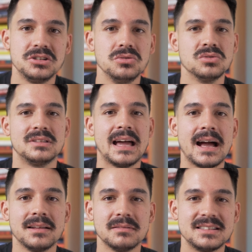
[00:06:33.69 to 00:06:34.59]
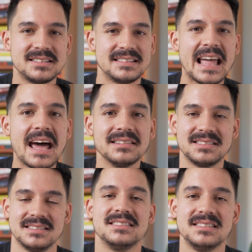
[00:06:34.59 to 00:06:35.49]
to that status
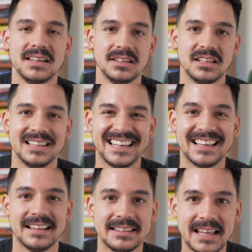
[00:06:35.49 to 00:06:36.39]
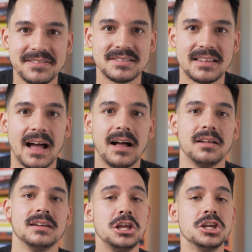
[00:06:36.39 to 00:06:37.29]
signaling
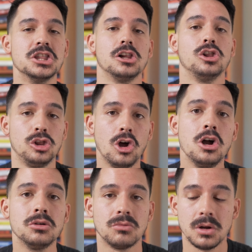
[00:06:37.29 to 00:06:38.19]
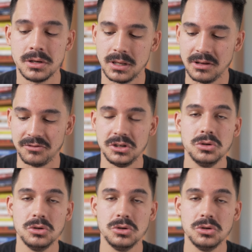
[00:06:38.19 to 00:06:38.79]
lifestyle. And in the long run, if